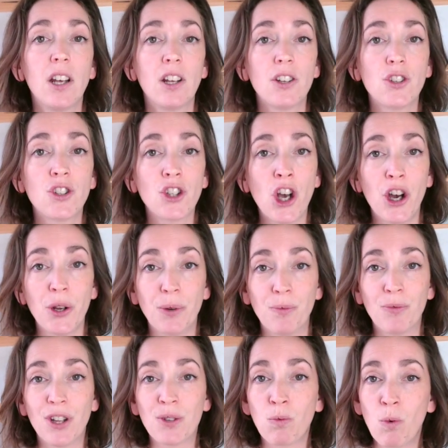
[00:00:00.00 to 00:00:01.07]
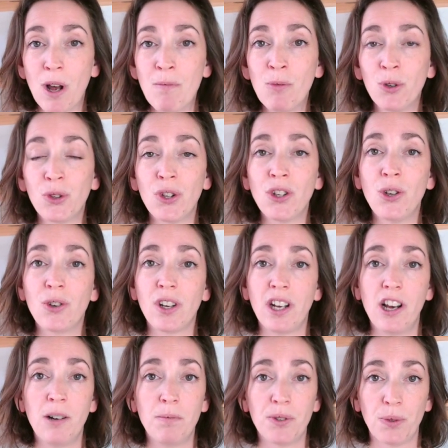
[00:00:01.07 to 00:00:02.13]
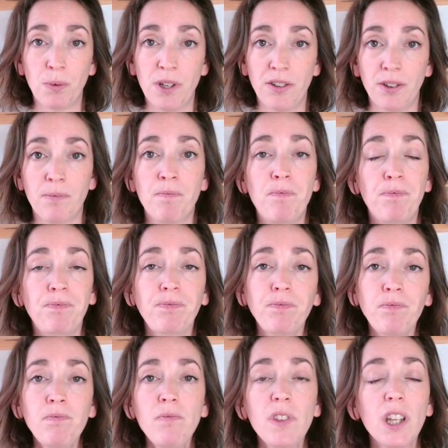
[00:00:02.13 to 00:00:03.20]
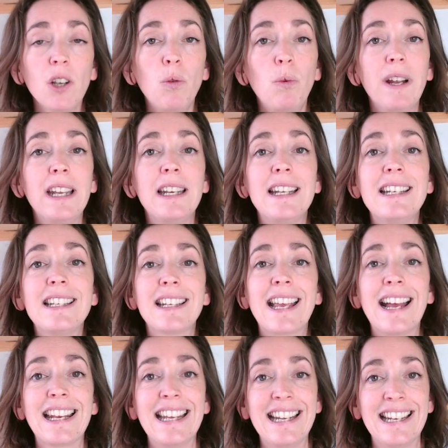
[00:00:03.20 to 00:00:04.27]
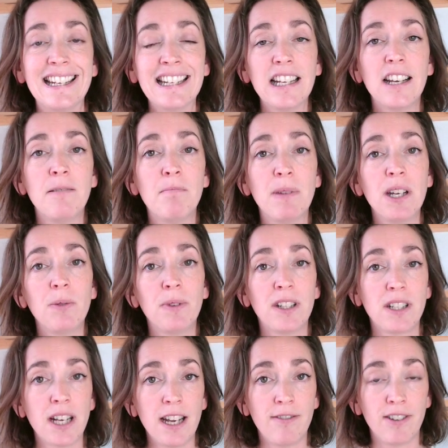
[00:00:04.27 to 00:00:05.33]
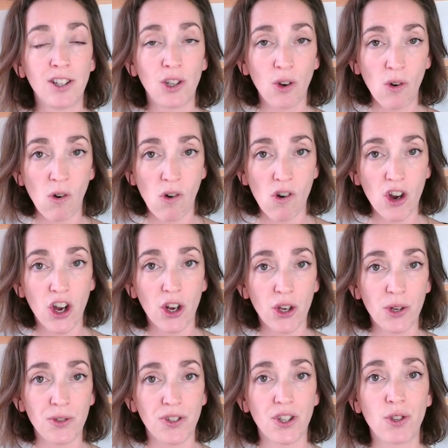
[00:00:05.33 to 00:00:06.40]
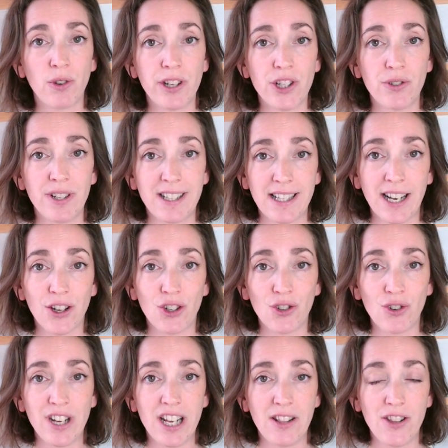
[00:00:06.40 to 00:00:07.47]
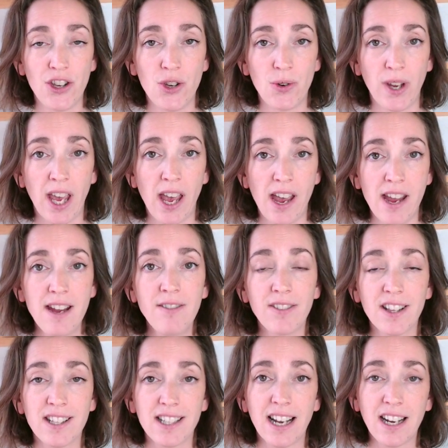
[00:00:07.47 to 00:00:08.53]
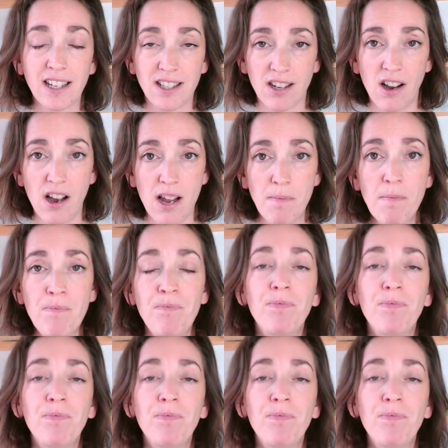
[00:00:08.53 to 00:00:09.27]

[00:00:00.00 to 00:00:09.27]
So there's one more thing you can help us with. We need to get in and meet with David Gauke, who's the Treasury Secretary in the UK for the second time,